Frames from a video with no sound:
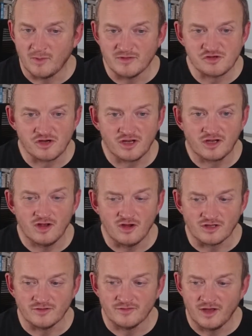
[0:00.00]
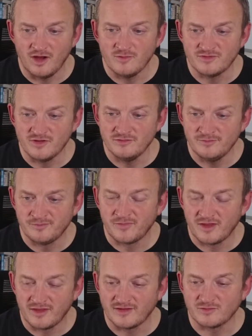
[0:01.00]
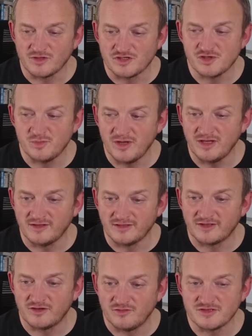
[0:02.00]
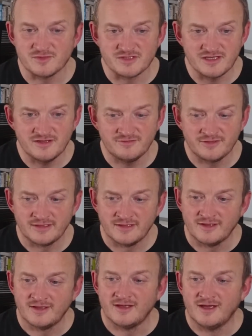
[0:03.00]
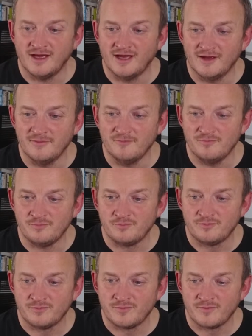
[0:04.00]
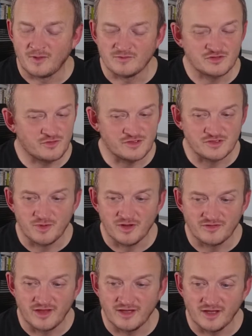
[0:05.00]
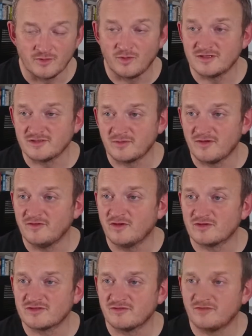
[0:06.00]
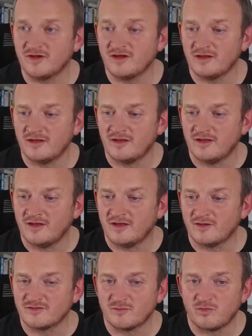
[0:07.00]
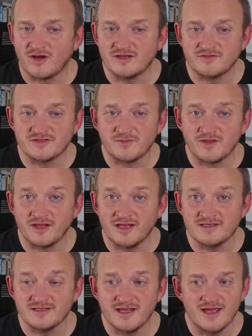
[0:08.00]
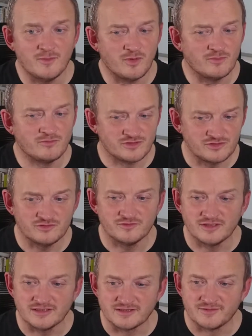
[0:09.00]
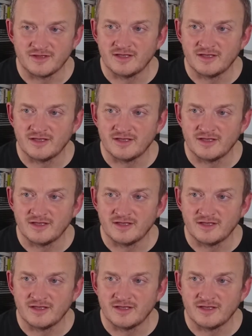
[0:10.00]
drunk o'clock. Hope so. That's what it should be at Christmas Eve. I'm sure it's your birthday. Otherwise, I'm giving you lots of praise for something that isn't there, but I'm sure it is.